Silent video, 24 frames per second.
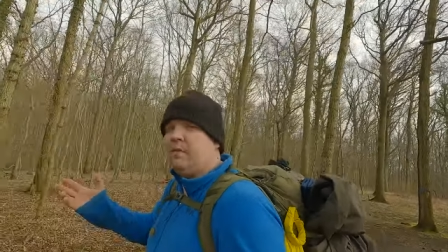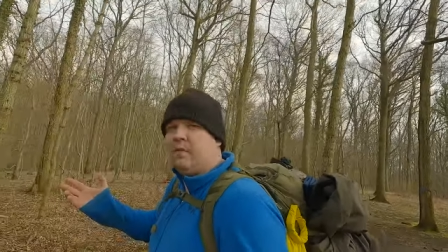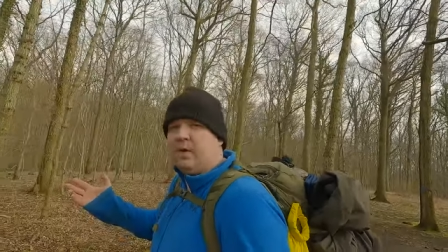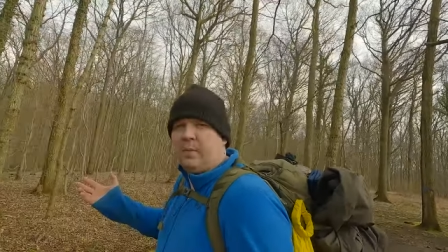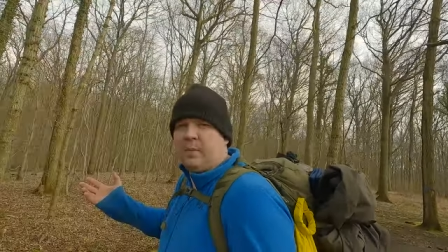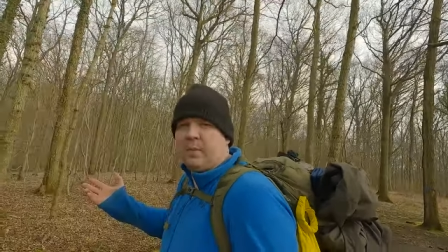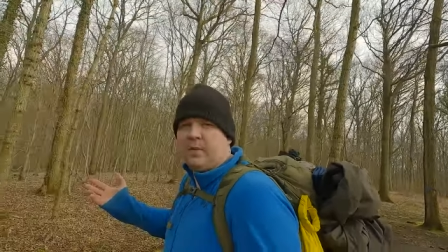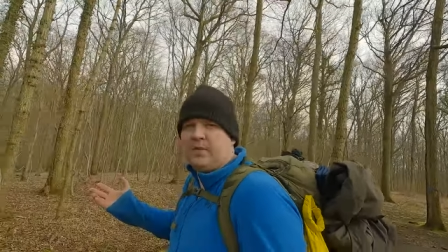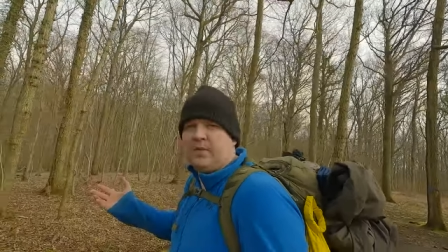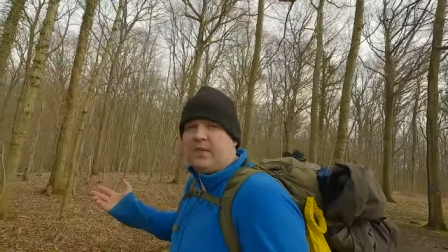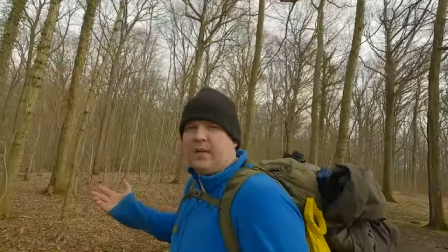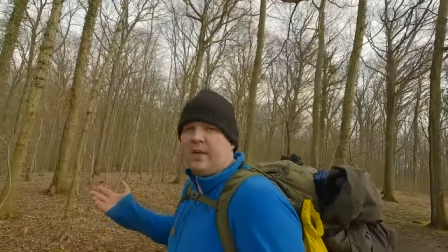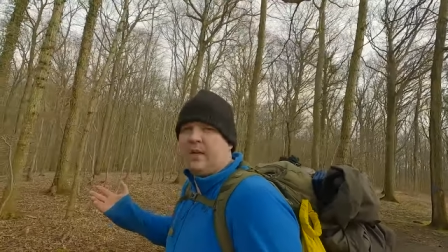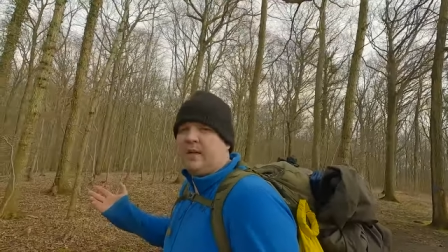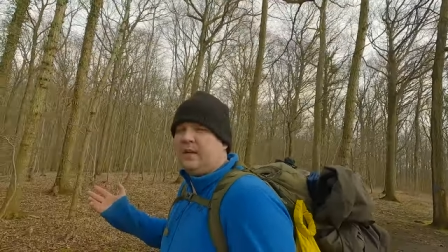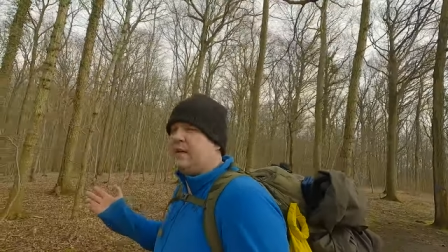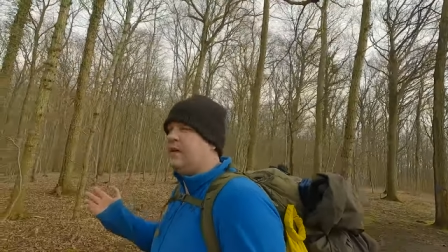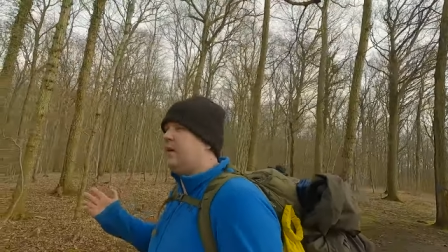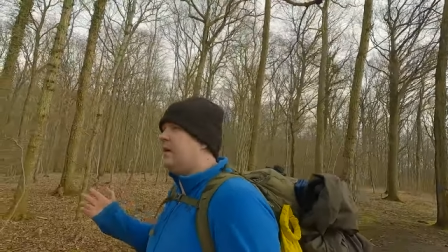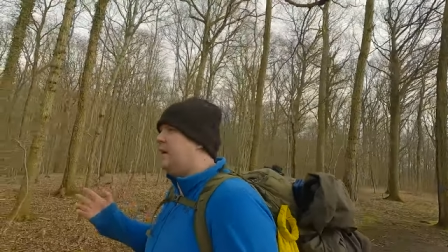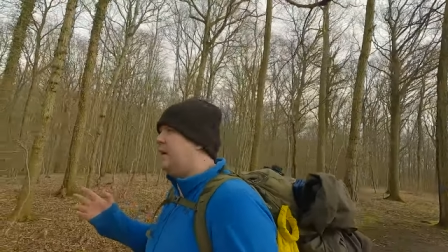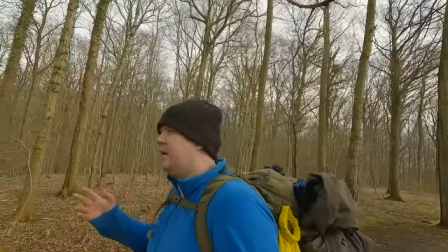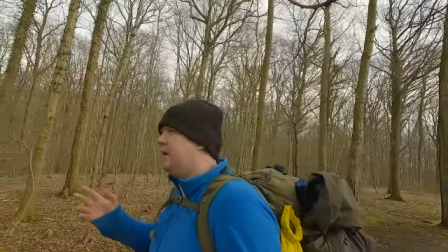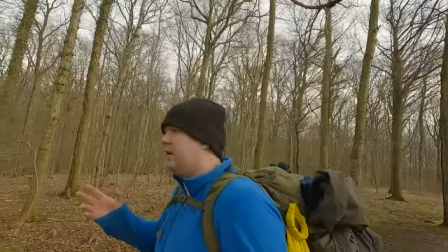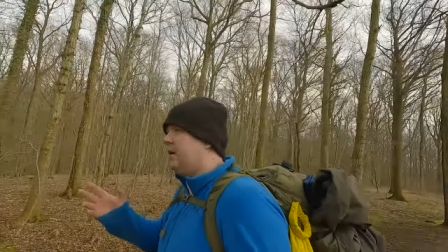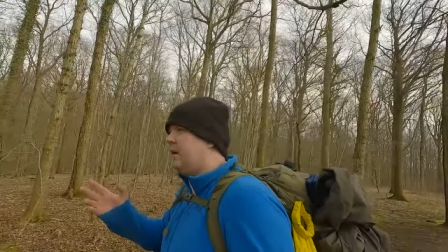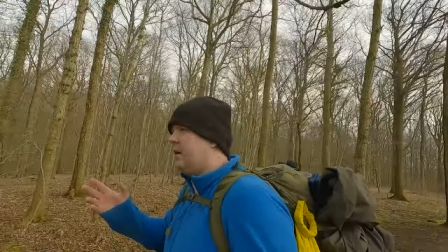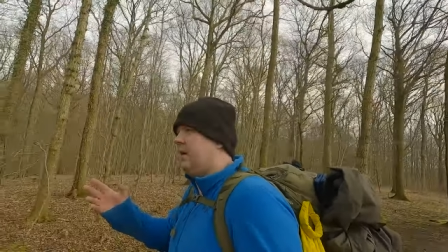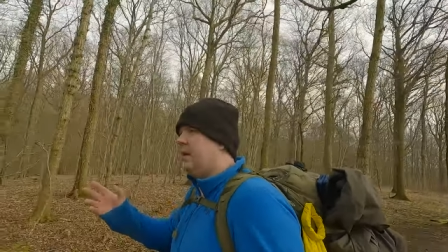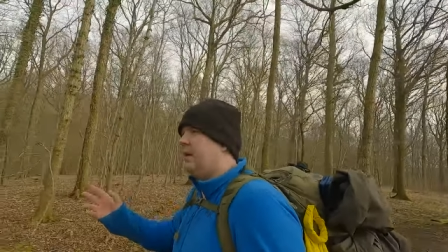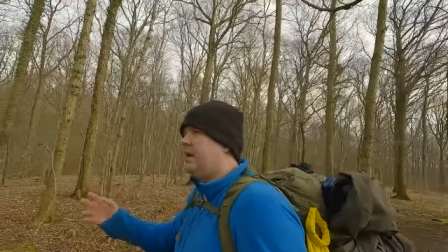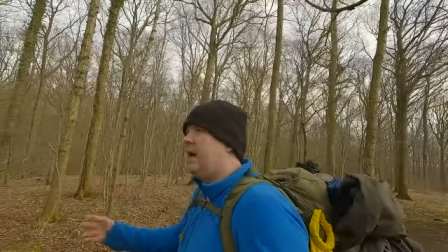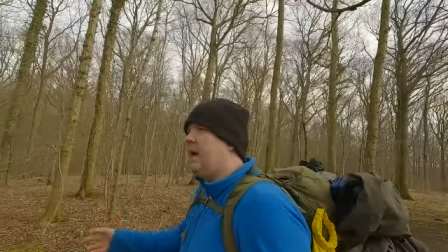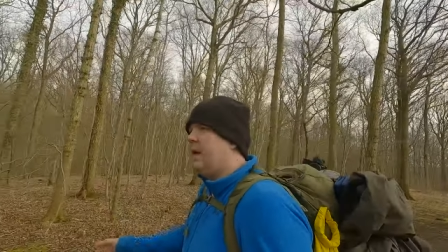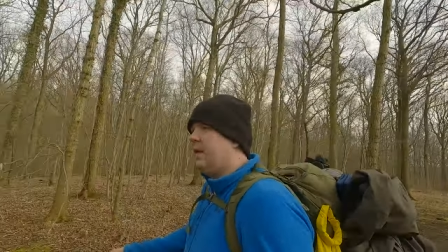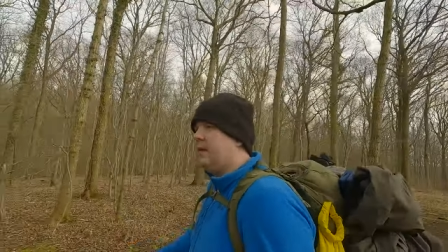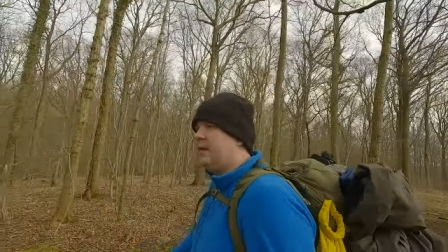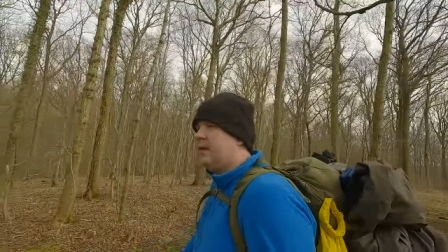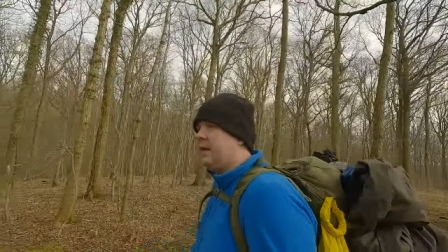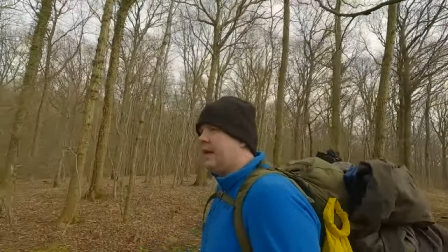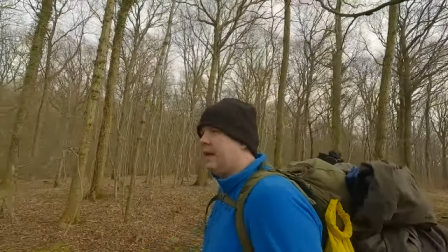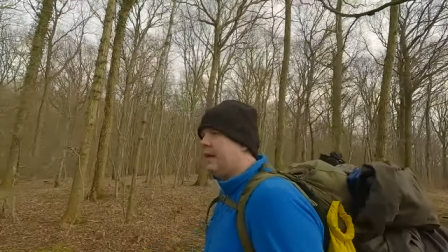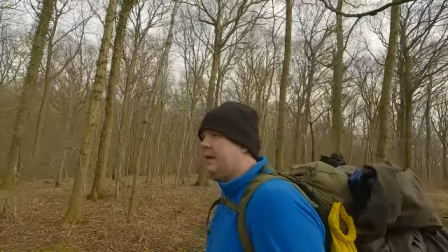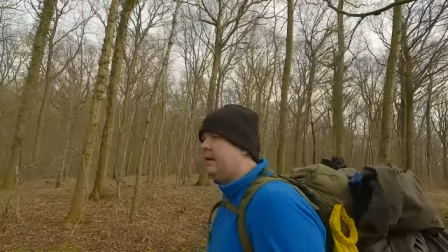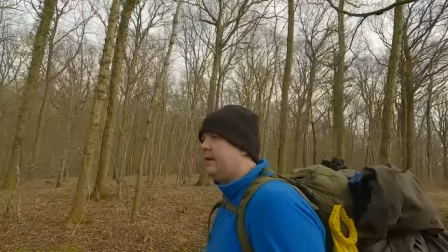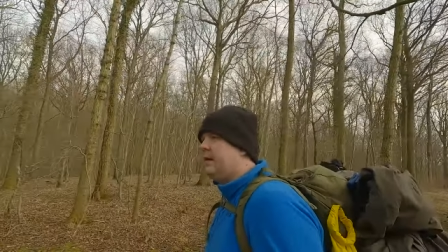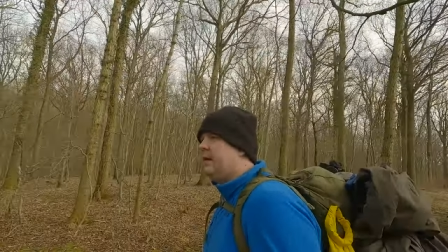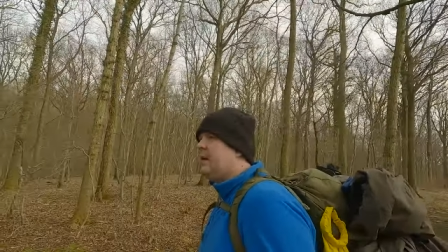from a shelter and, and
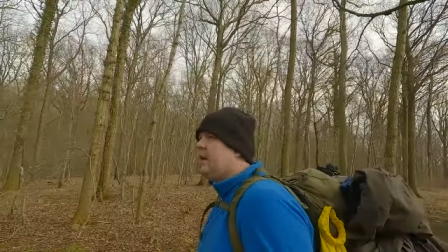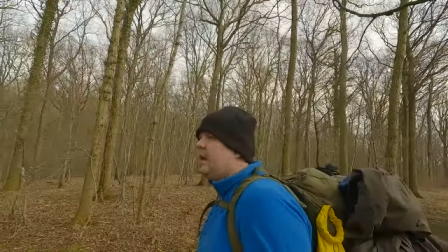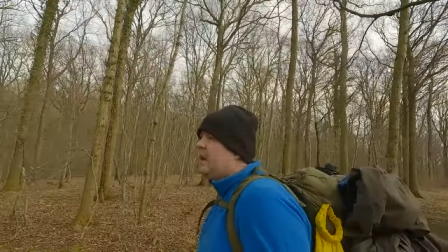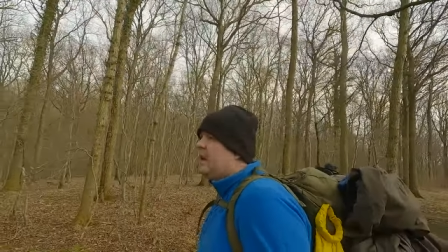that.